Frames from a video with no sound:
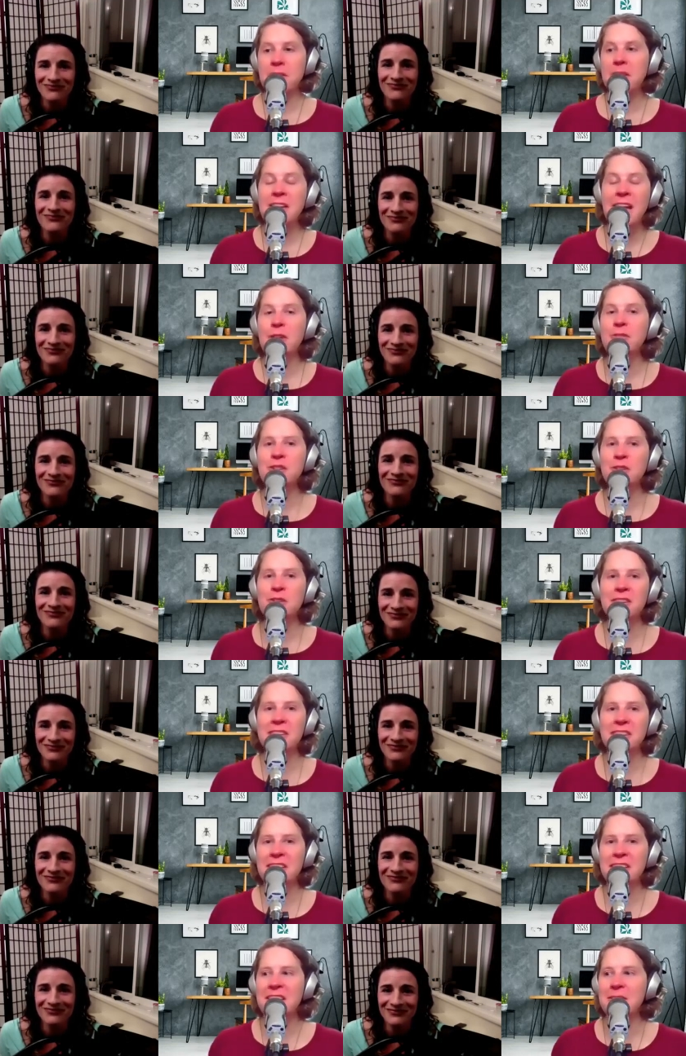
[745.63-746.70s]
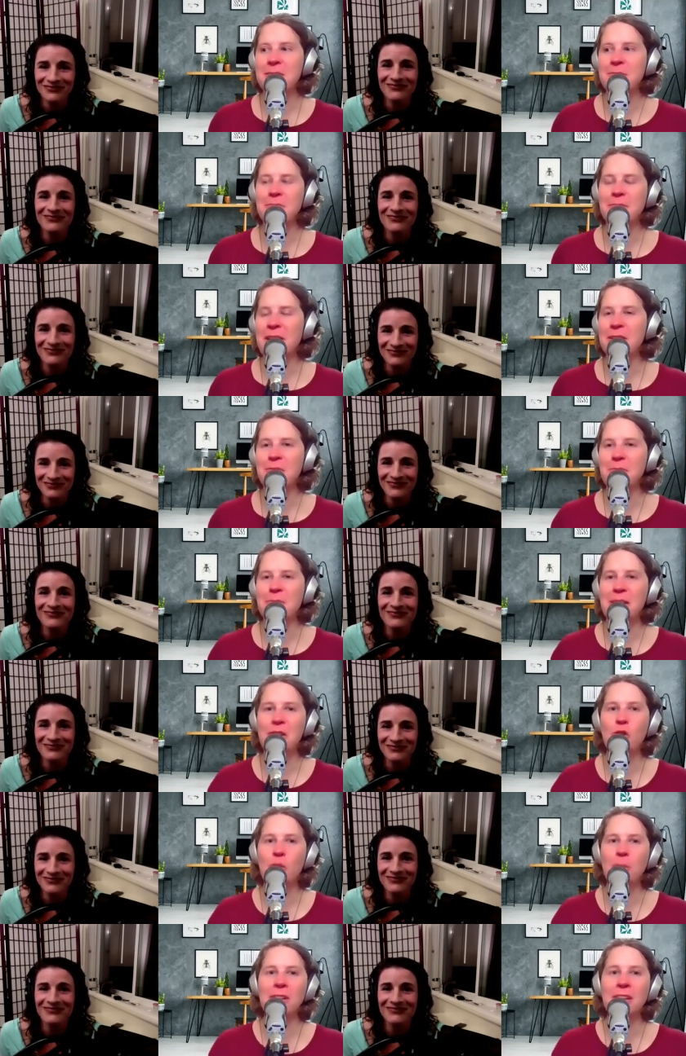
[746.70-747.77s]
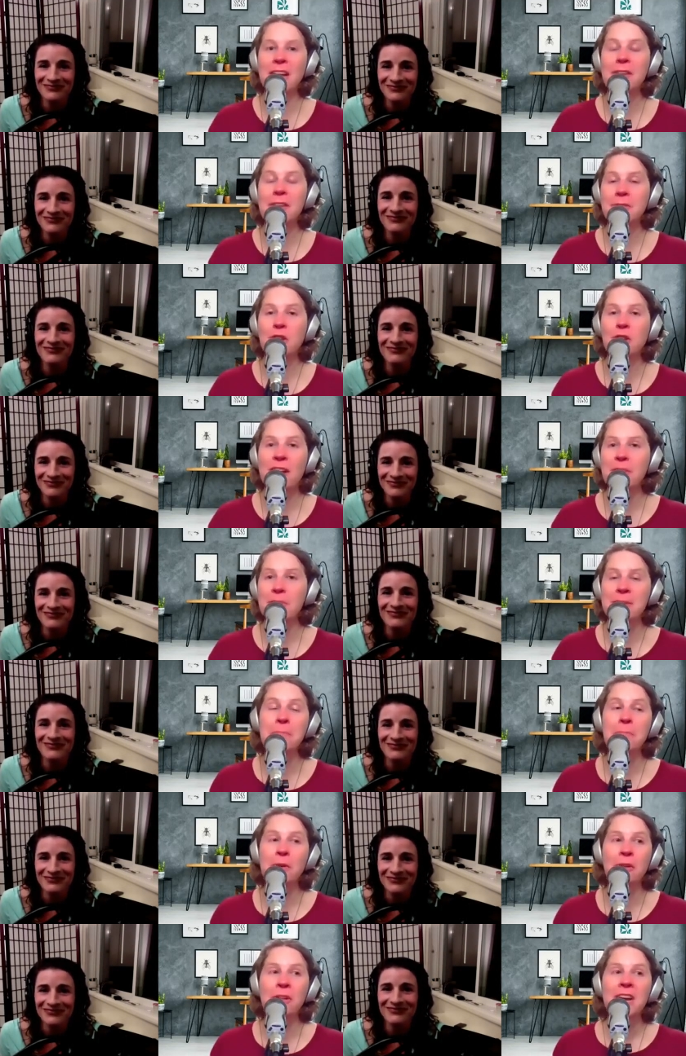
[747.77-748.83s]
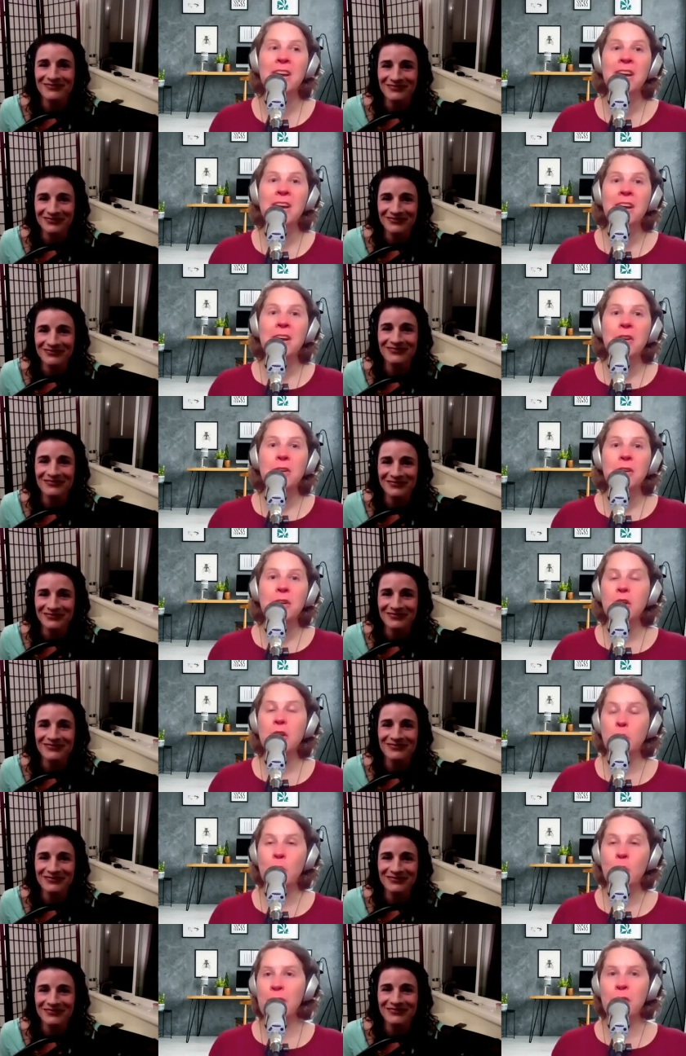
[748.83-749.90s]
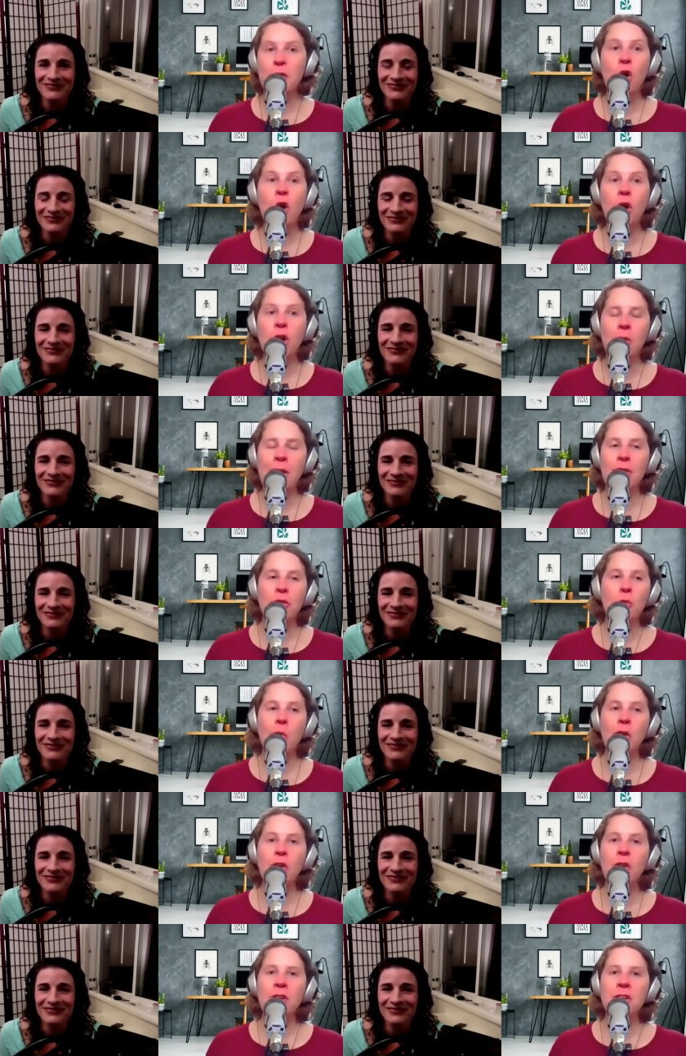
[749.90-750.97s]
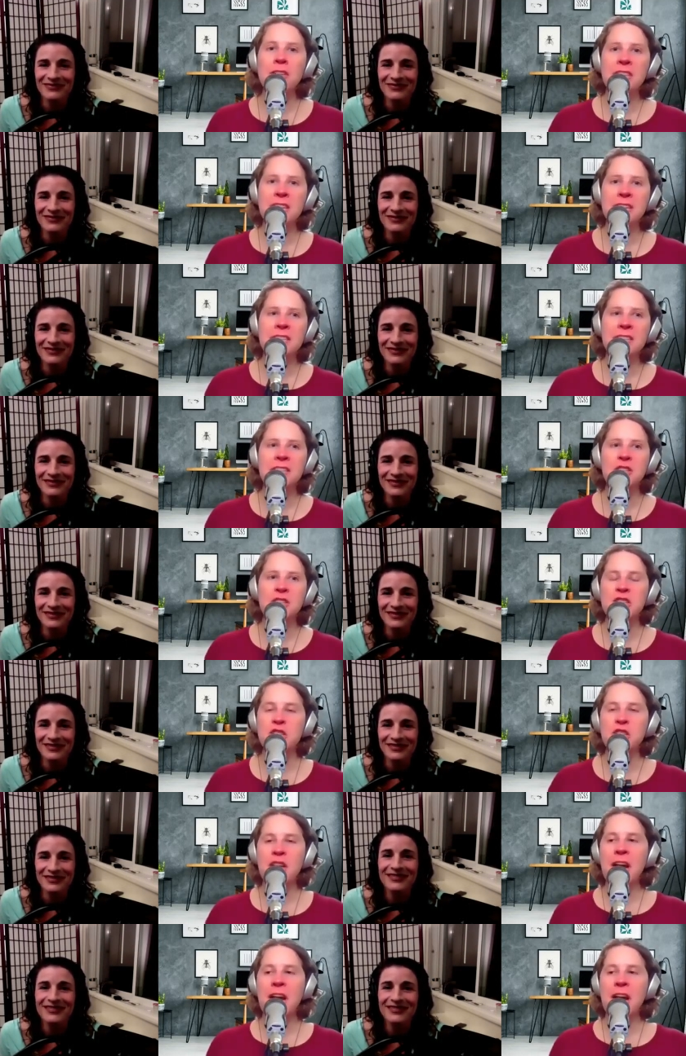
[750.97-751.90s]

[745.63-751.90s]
Speaker 1: encountered in, in my, my normal life. You know, I have people, you know, whether they're all around the world and just